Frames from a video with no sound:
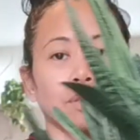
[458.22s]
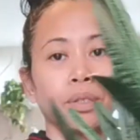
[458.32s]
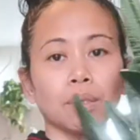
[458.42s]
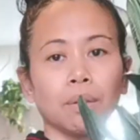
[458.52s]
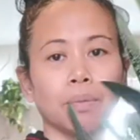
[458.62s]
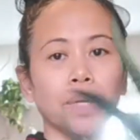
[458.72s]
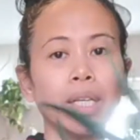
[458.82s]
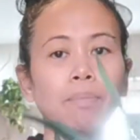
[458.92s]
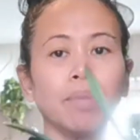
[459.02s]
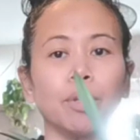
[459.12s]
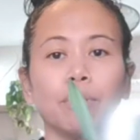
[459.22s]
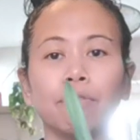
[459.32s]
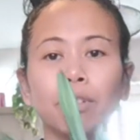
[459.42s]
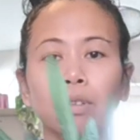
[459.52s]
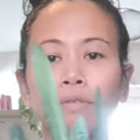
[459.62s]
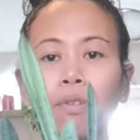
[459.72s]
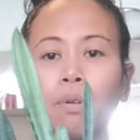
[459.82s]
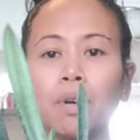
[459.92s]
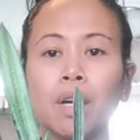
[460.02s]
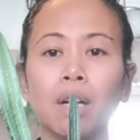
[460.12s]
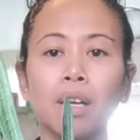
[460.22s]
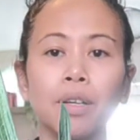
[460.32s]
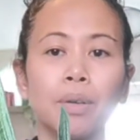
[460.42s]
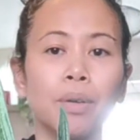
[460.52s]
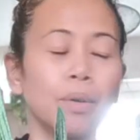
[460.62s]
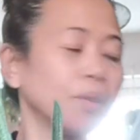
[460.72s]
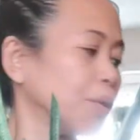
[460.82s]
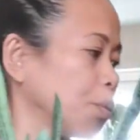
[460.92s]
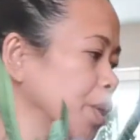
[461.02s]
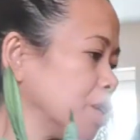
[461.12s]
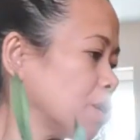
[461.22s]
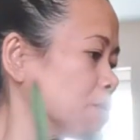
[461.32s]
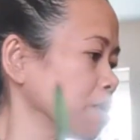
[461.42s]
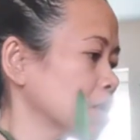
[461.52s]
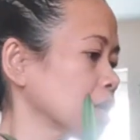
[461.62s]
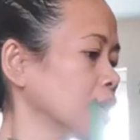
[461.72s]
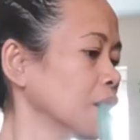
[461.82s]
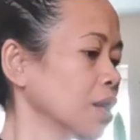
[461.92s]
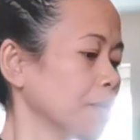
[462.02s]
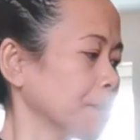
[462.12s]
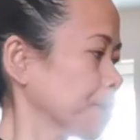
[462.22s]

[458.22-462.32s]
So really beautiful for the windowsill.